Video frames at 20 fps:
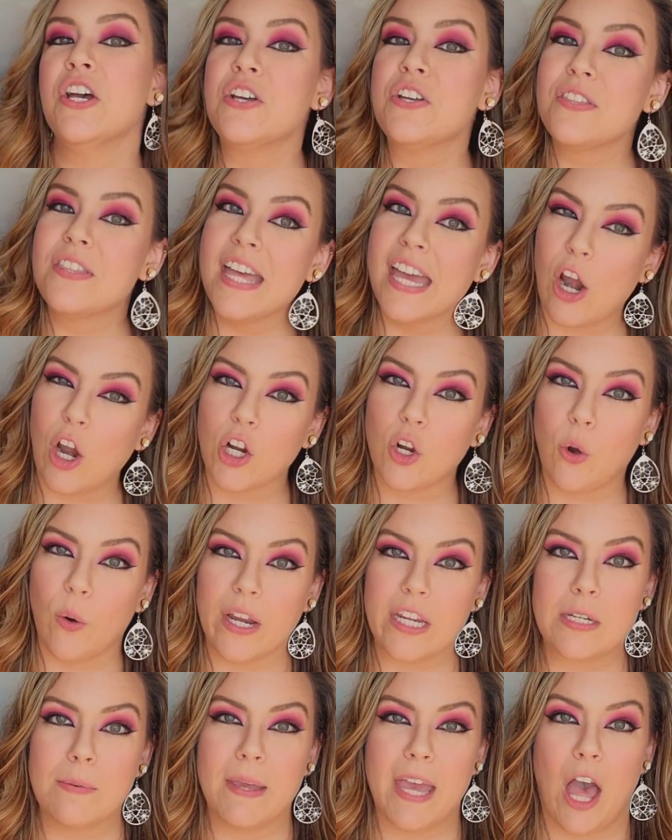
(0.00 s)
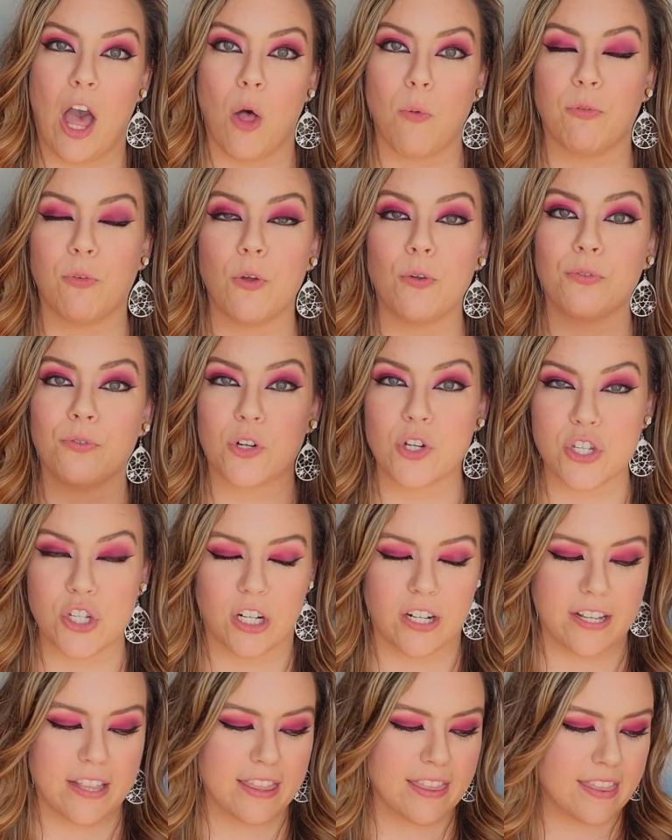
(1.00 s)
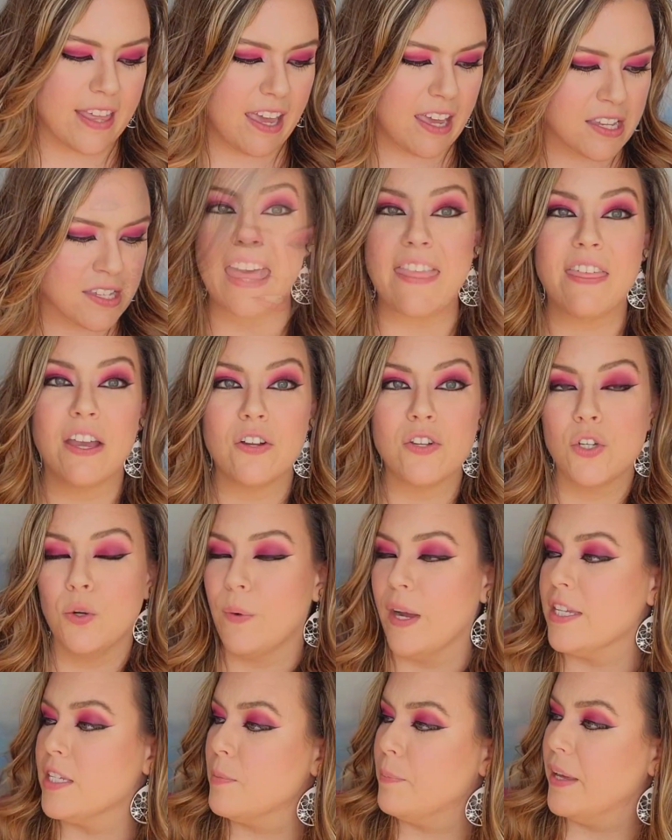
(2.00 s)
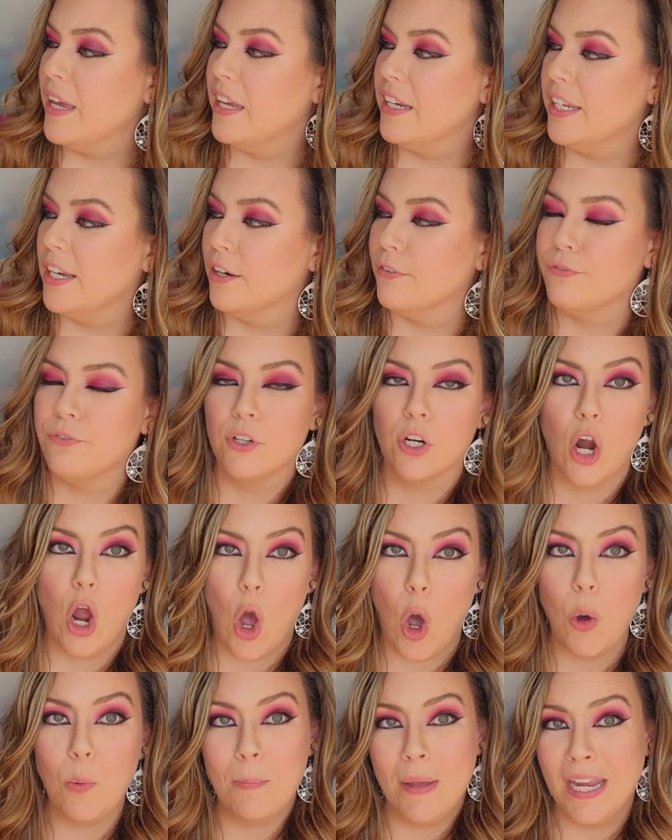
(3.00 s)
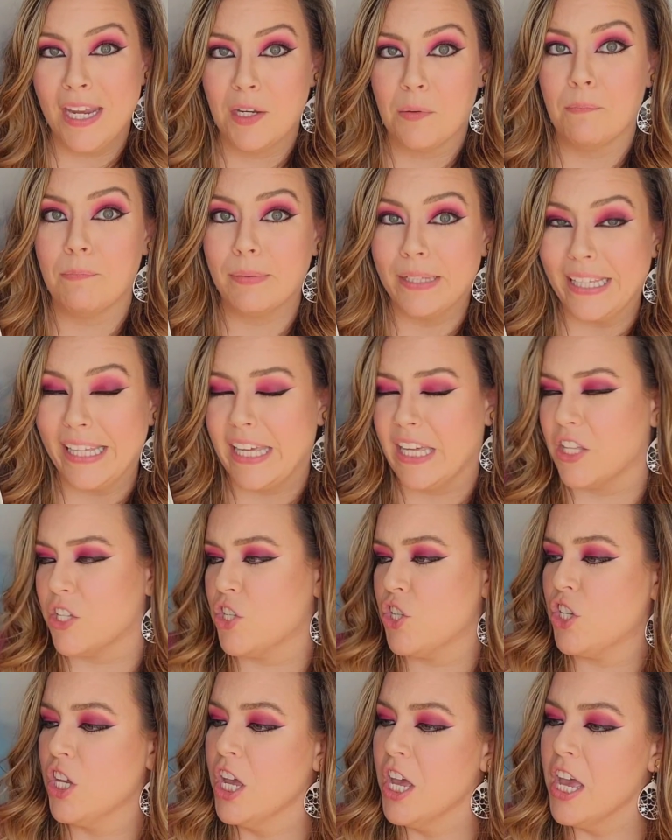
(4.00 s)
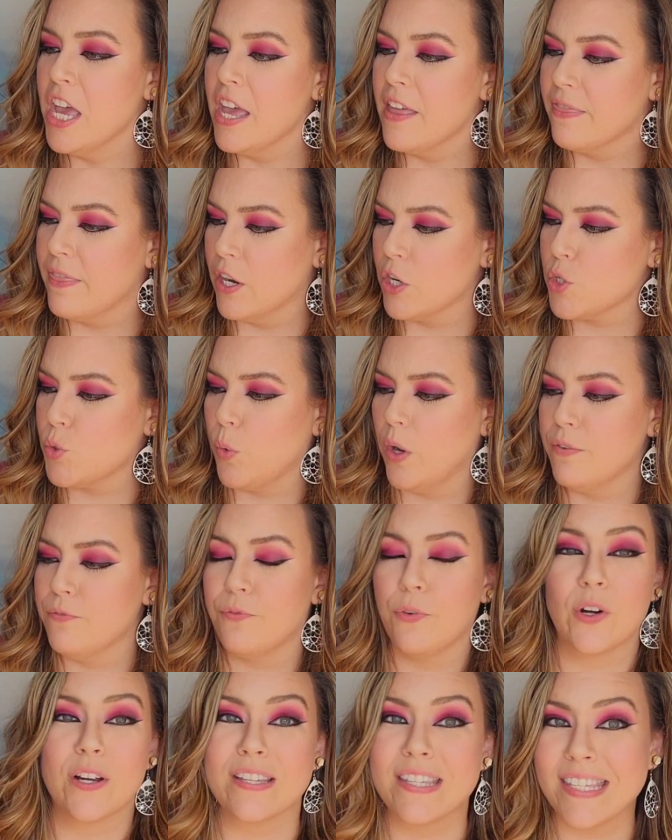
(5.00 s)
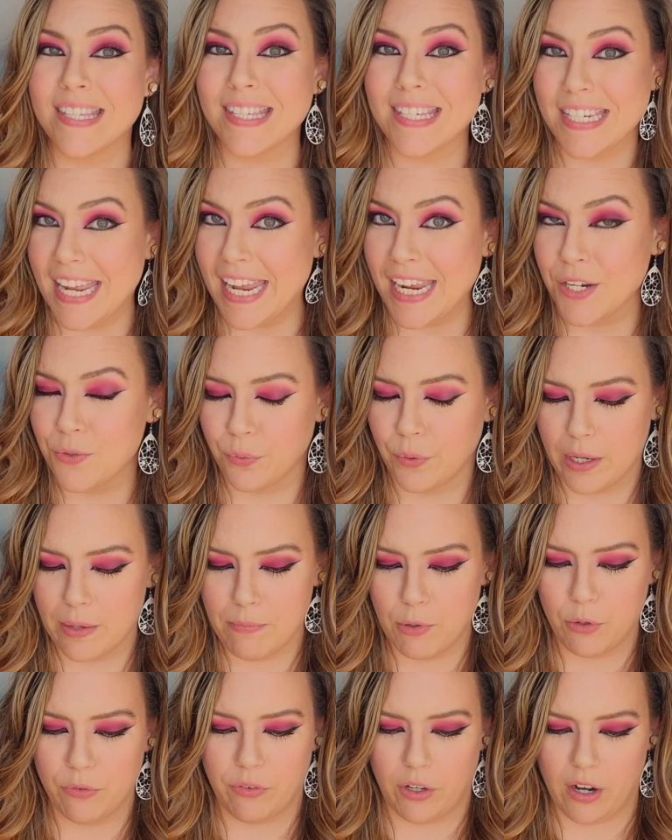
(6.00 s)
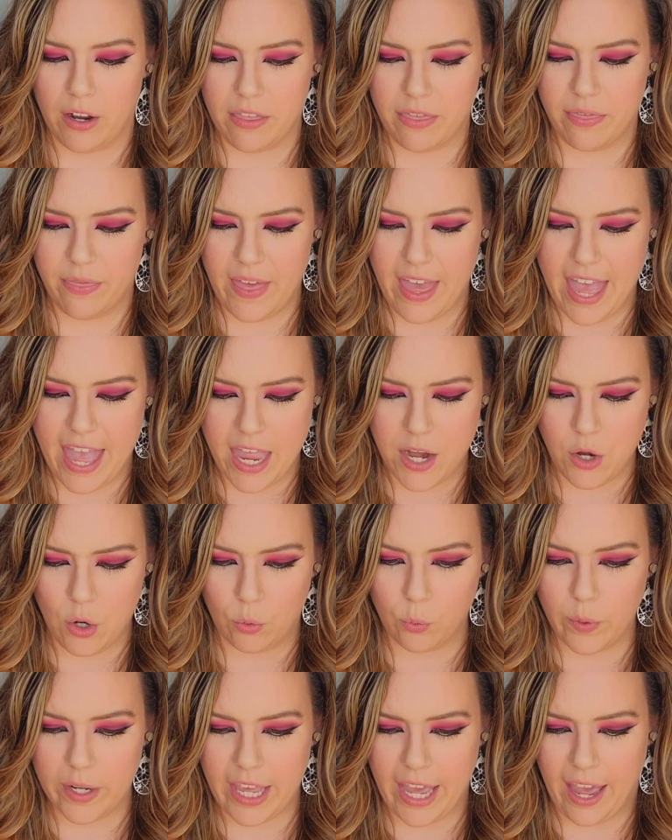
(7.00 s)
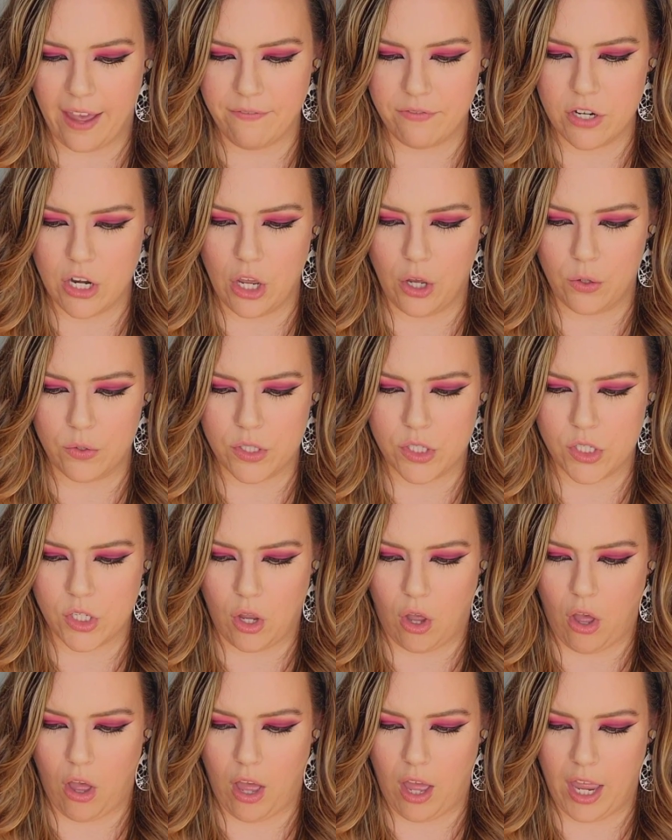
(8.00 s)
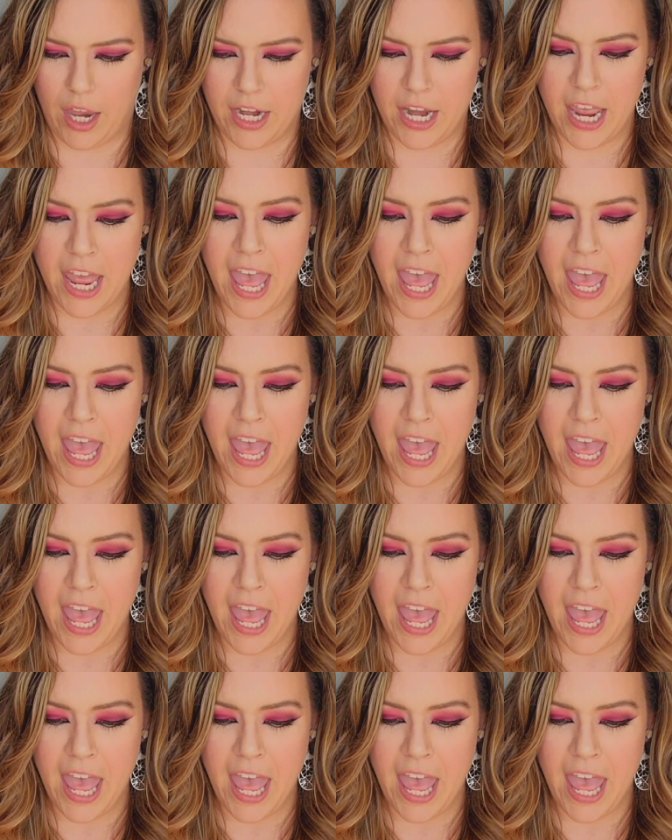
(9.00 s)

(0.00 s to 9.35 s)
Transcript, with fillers: that are going to be helpful for certain things. There's a recipe in here for homemade bleach. There's one for a stain remover. Then we have notes on